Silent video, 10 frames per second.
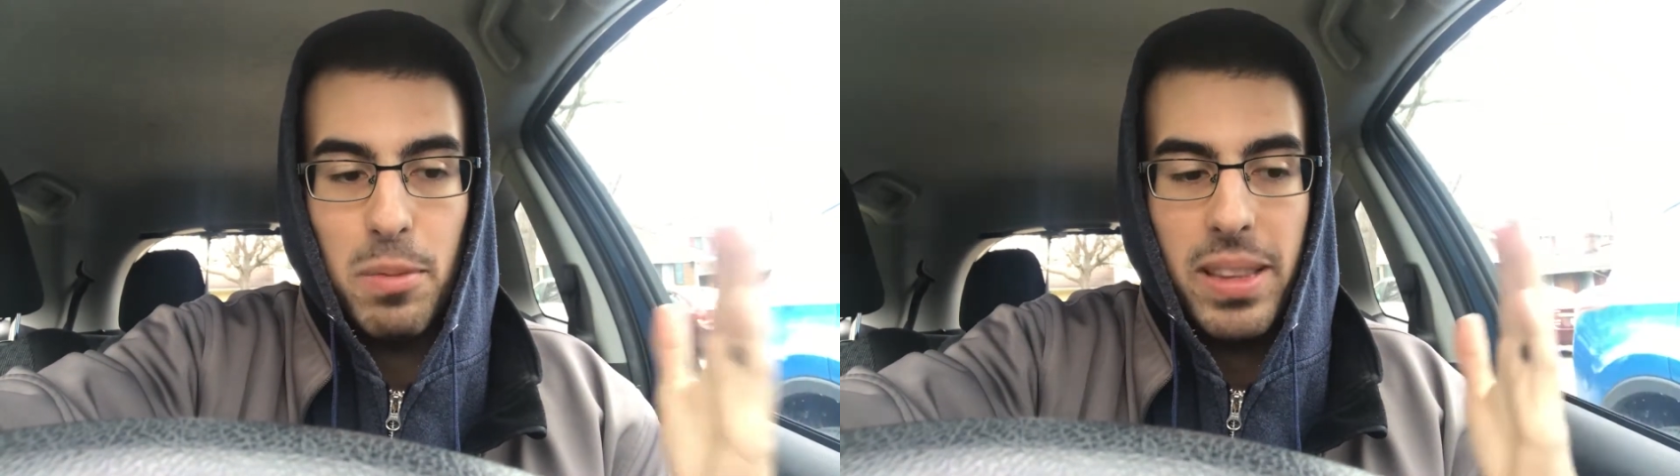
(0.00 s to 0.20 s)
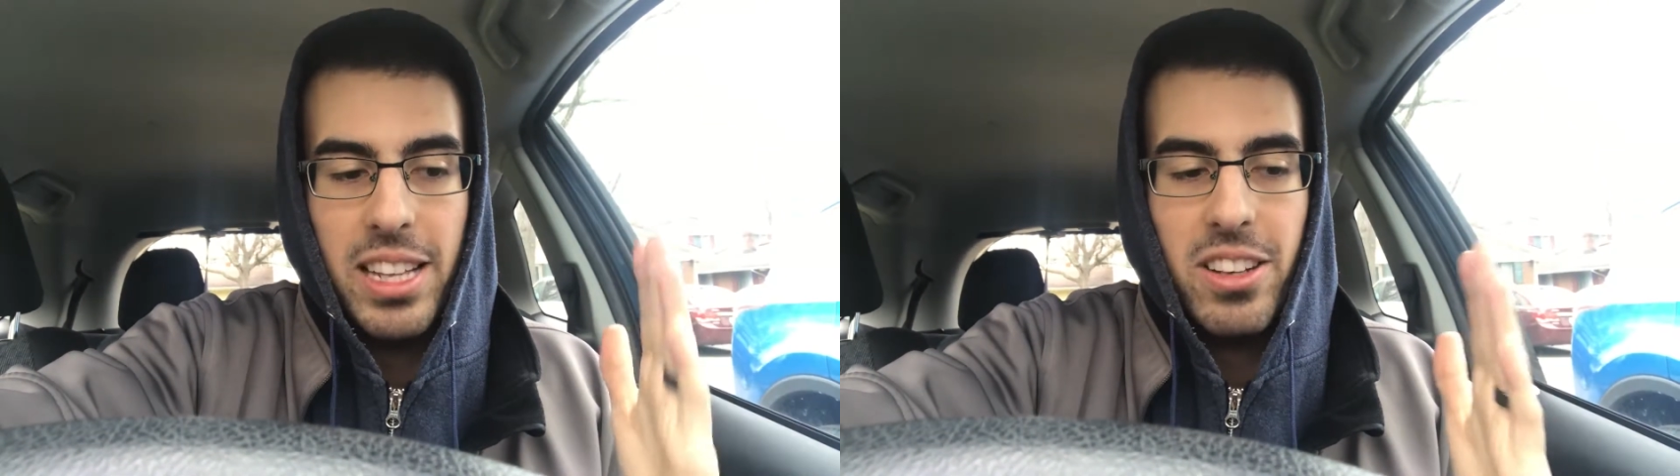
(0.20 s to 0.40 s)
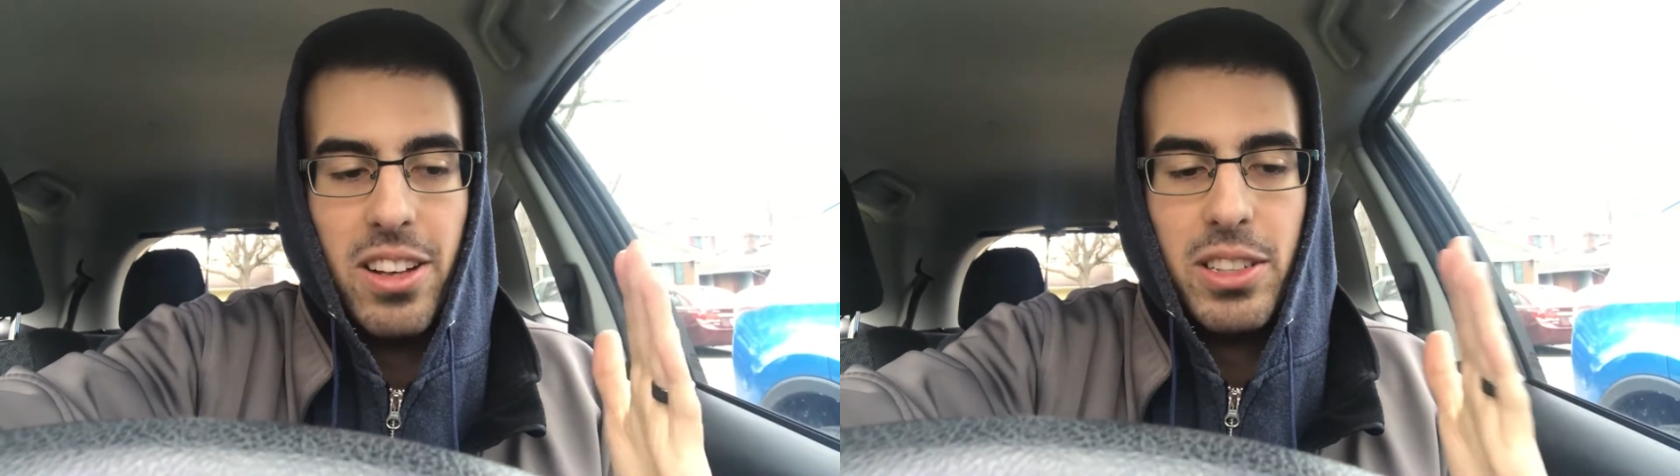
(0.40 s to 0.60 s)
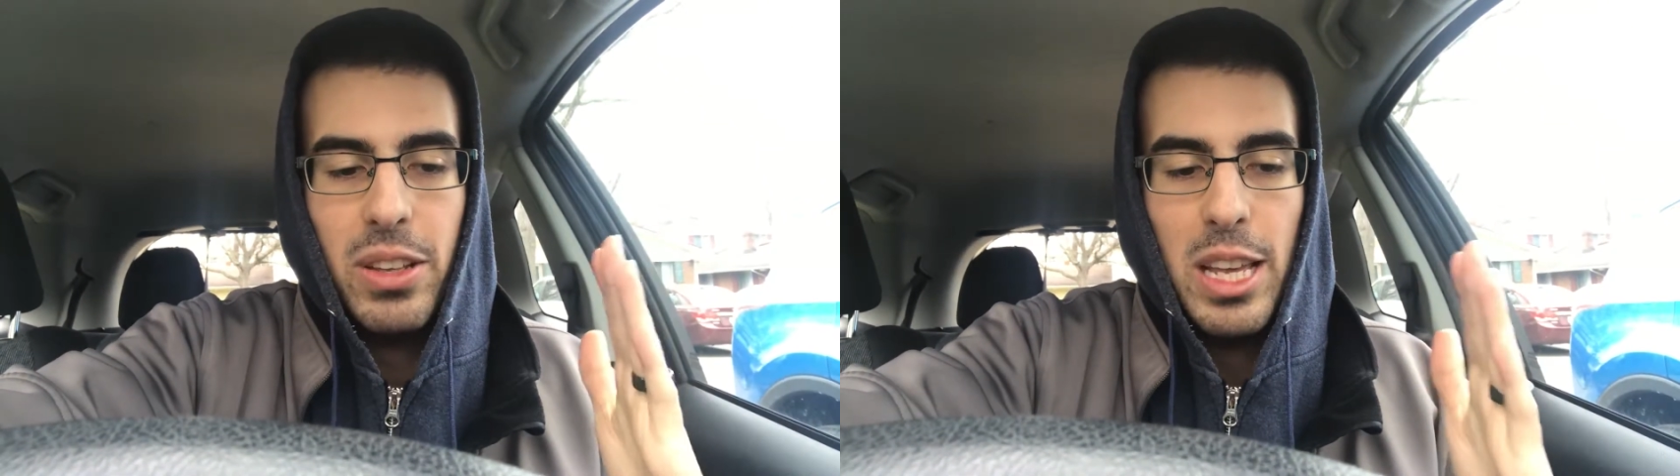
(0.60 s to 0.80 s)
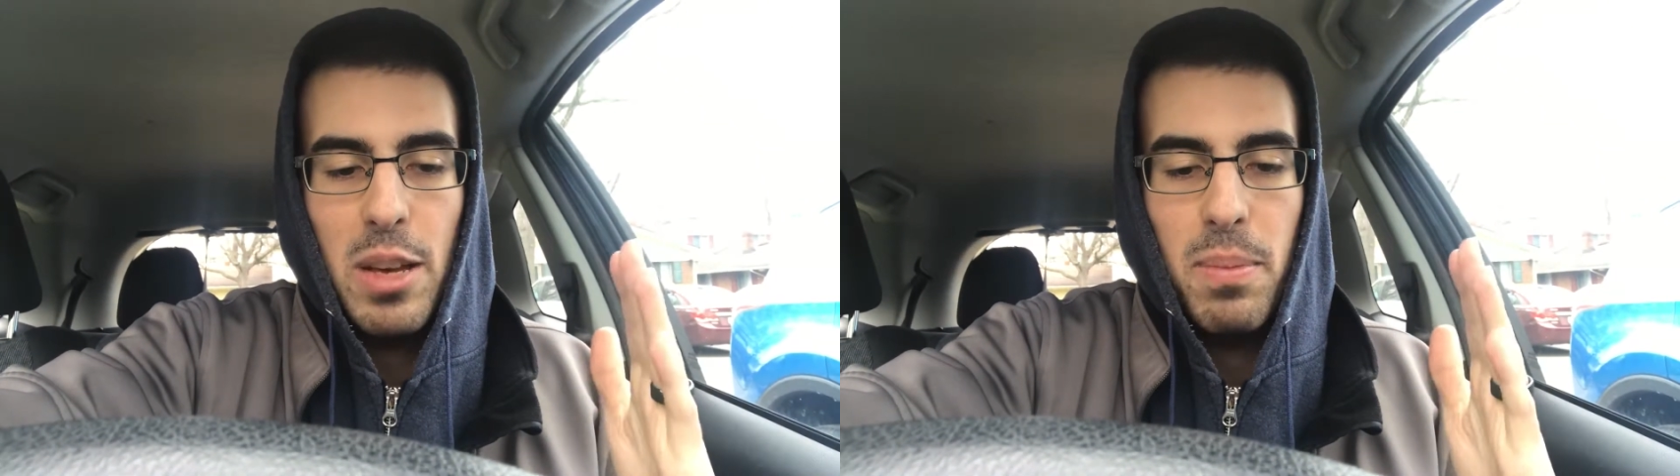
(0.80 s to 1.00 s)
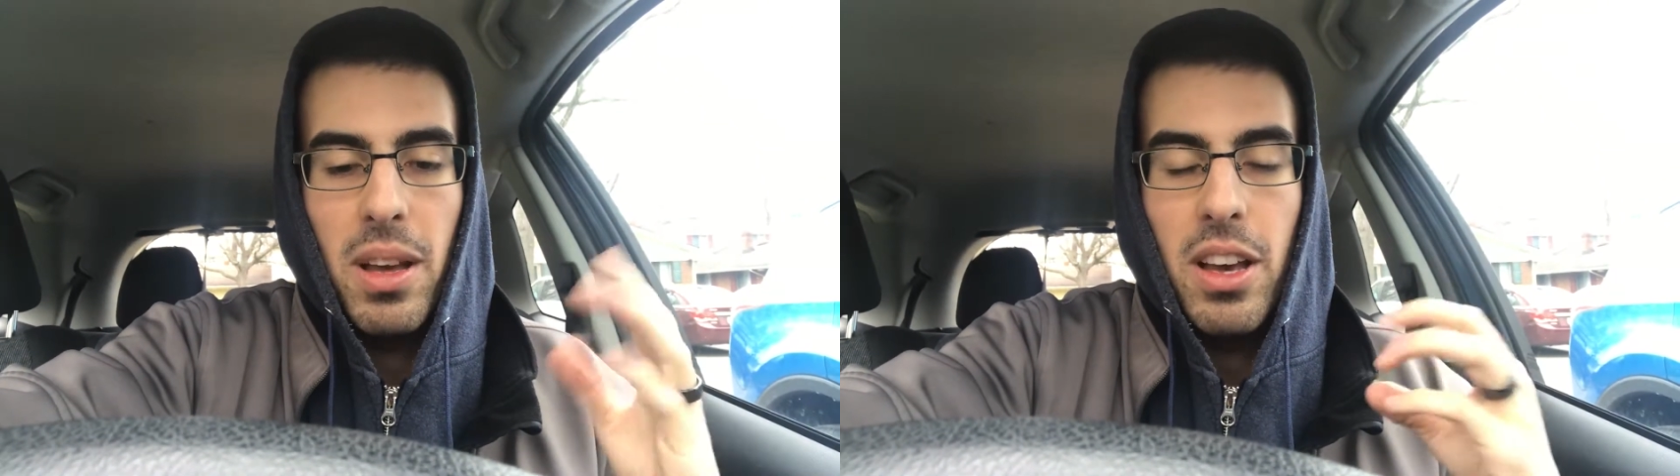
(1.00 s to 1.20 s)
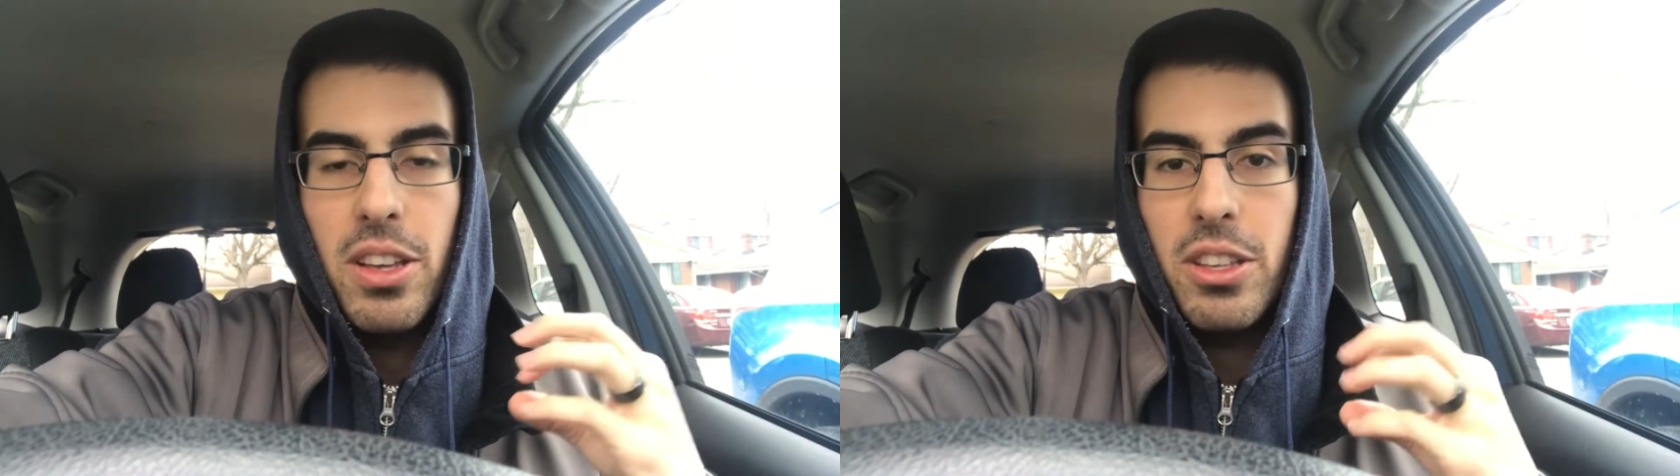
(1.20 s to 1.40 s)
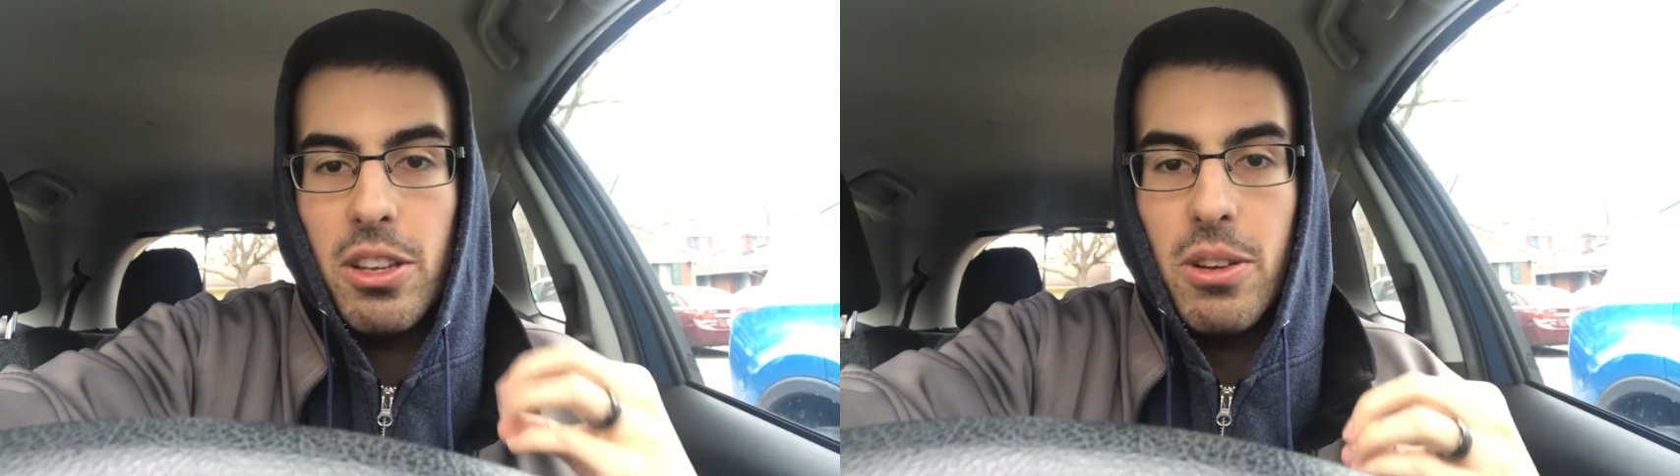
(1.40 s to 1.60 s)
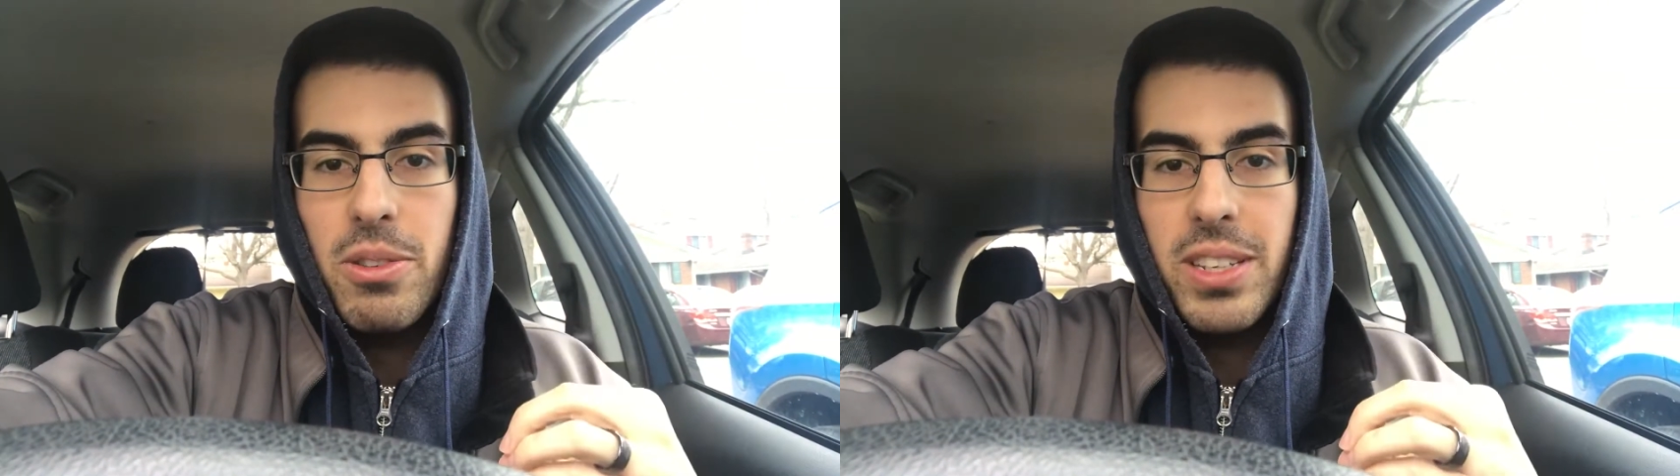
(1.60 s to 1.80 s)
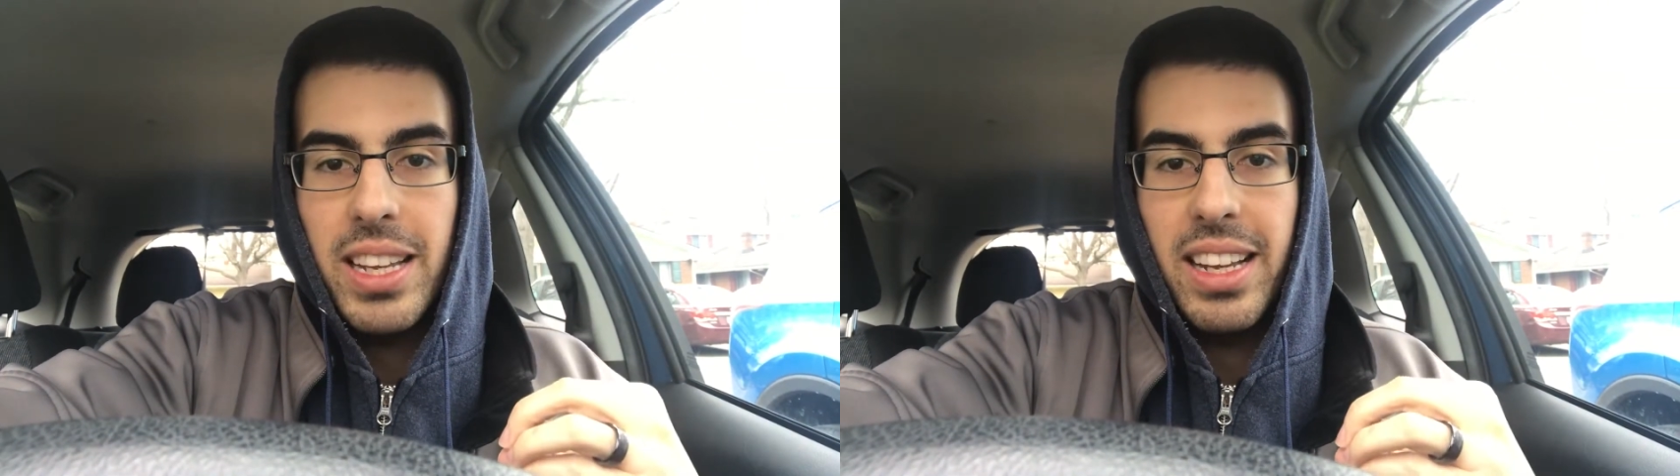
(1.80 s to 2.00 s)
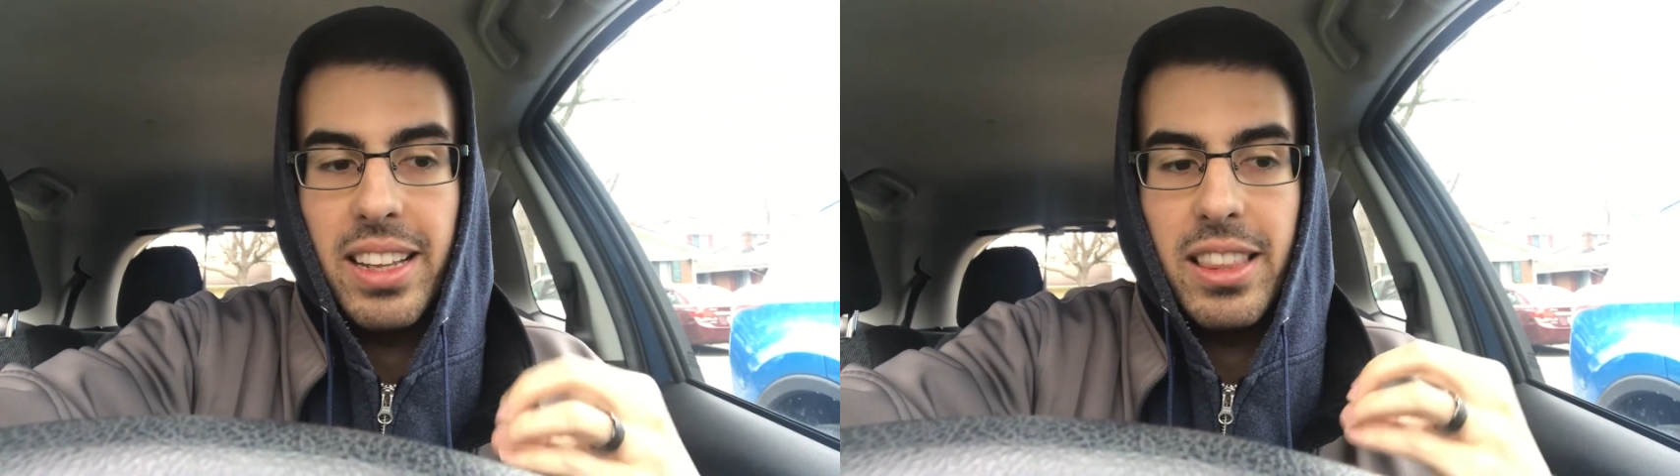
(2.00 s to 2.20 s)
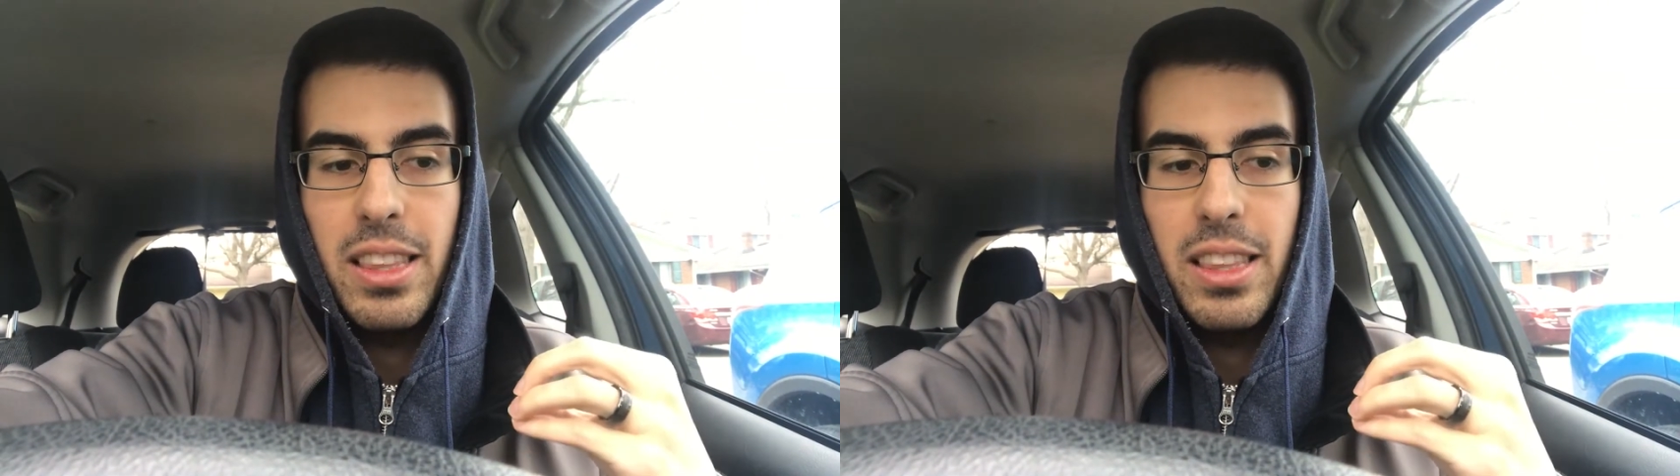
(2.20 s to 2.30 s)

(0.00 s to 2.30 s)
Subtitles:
but that's also him using